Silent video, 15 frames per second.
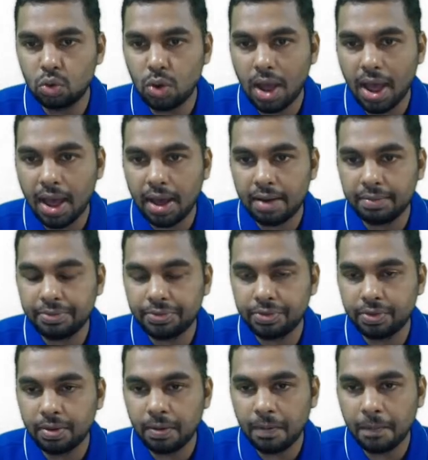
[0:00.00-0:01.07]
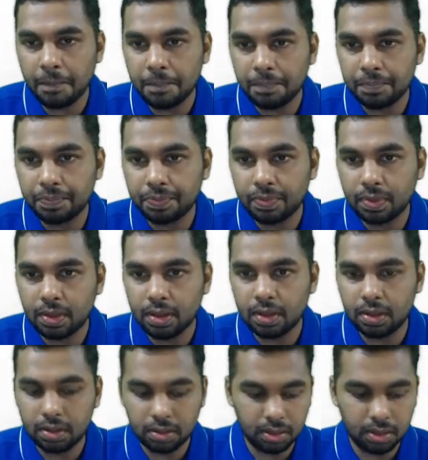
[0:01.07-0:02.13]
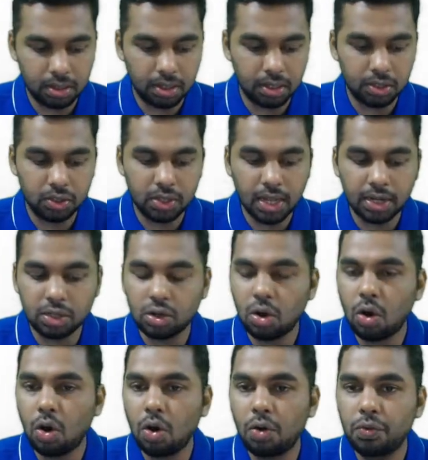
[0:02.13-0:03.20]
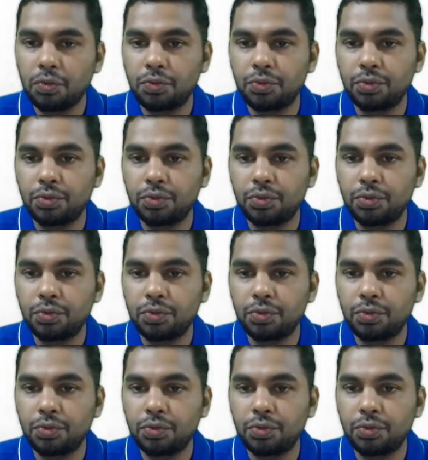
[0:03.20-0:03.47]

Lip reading: have the set of